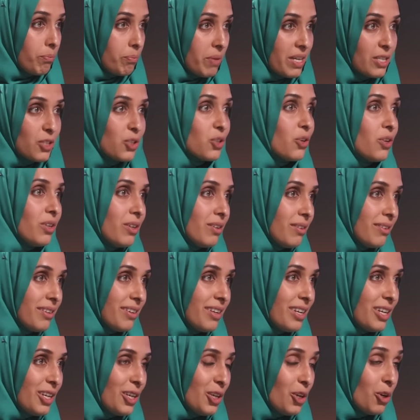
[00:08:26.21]
by certain
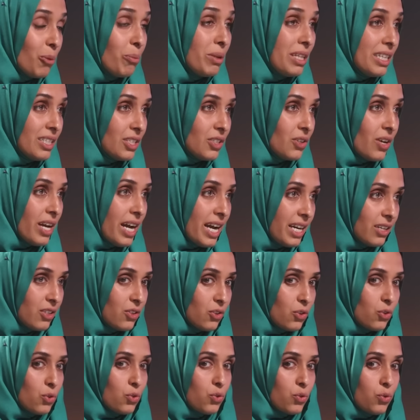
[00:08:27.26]
you know political
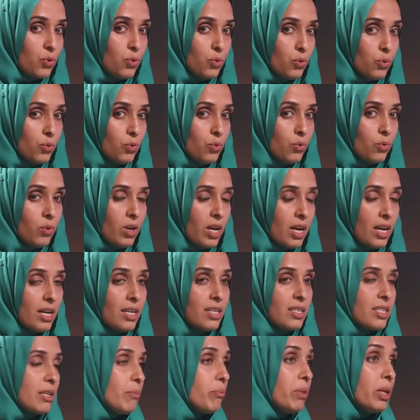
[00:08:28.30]
actors who
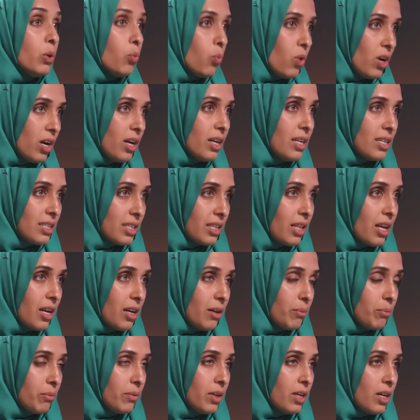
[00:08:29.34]
simply want
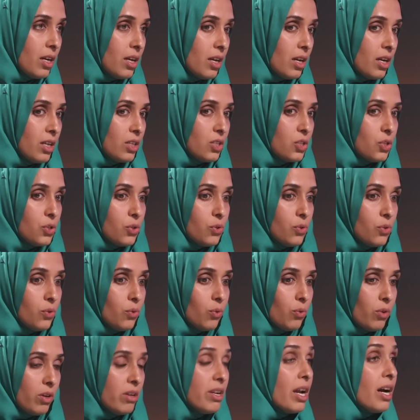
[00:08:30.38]
Islam
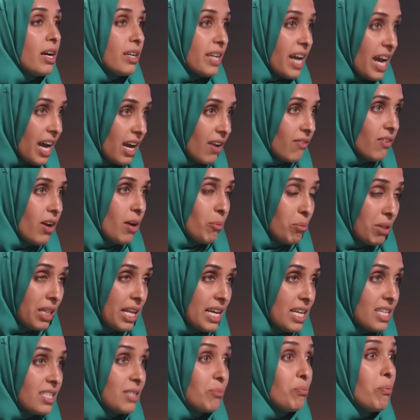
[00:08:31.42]
to not have a
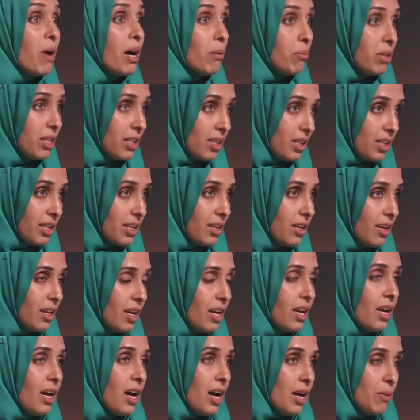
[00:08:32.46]
place publicly
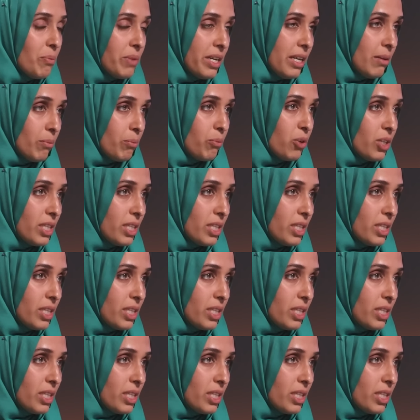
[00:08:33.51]
um, in